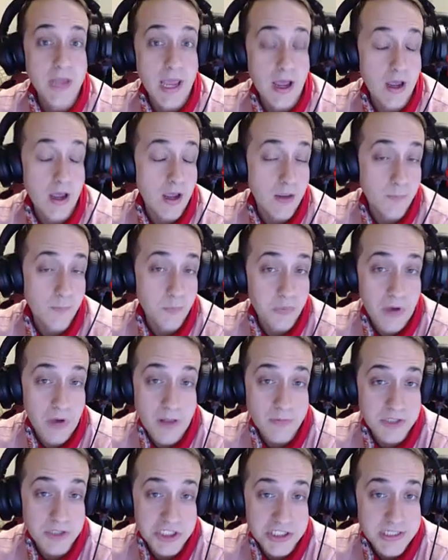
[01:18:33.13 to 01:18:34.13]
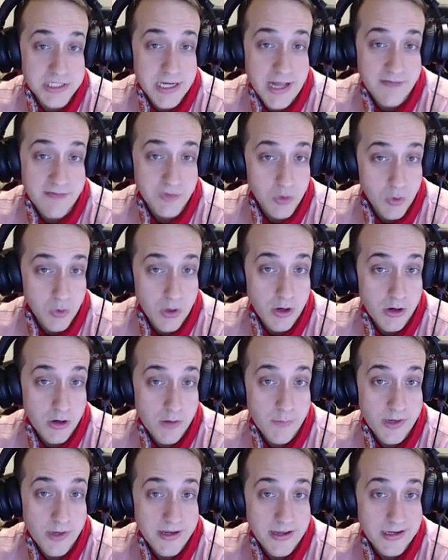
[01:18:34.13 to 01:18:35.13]
So yeah, I'm probably just going to have a
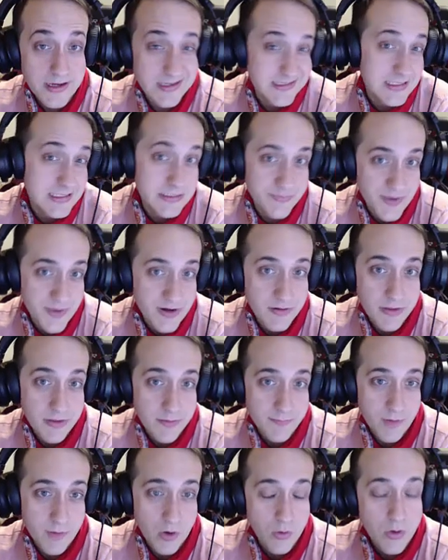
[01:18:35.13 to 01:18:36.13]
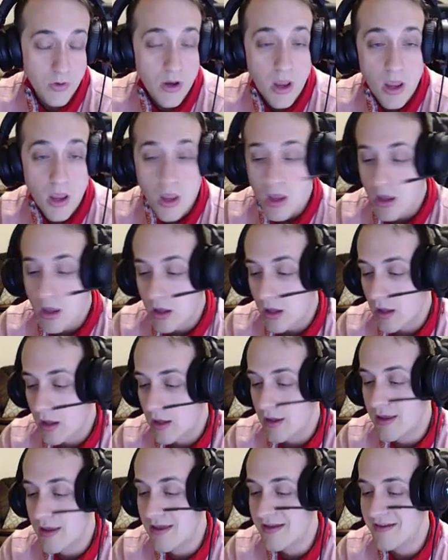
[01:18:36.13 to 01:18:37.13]
Courtyard on my deck because it's better than Moat.
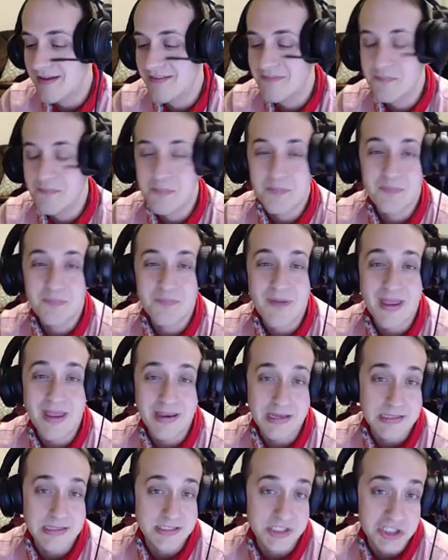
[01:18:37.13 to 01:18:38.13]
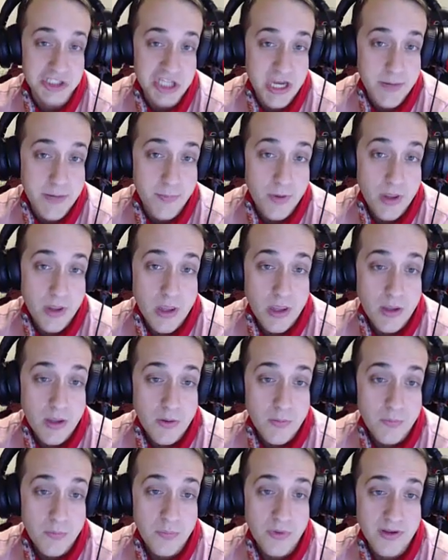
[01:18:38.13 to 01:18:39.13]
And it's cheap.
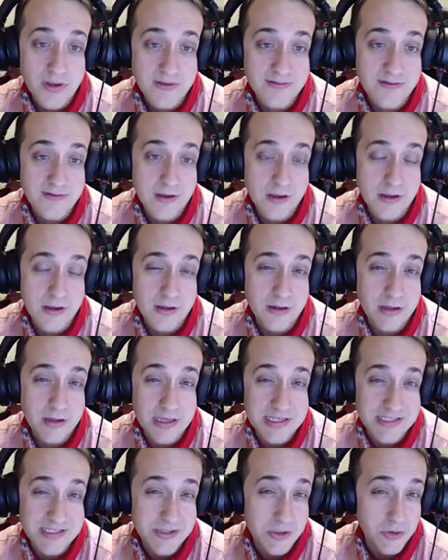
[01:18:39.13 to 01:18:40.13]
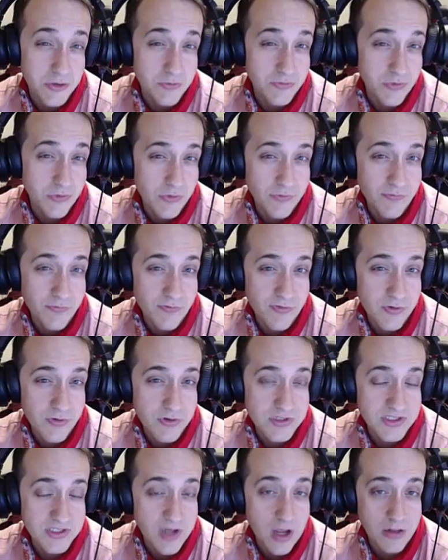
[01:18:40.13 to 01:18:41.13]
But is there room
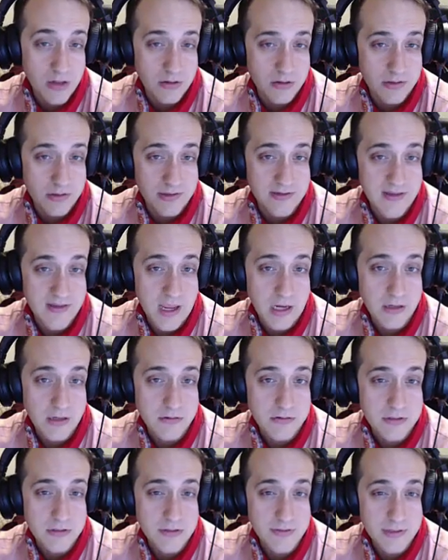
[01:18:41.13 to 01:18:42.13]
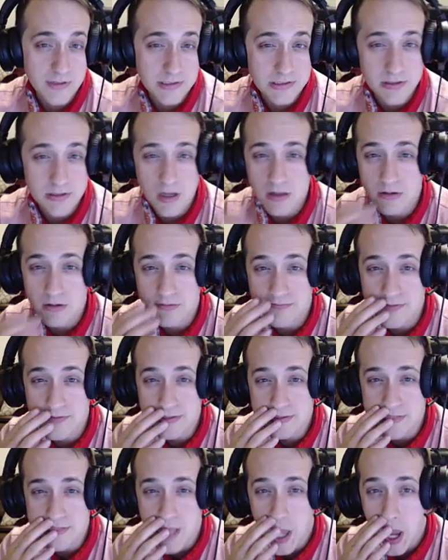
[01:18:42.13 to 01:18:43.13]
for a Scholar in the deck? Do you think Scholar
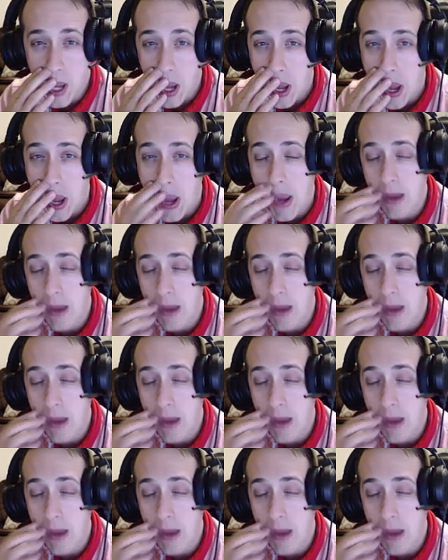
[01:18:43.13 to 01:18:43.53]
fits?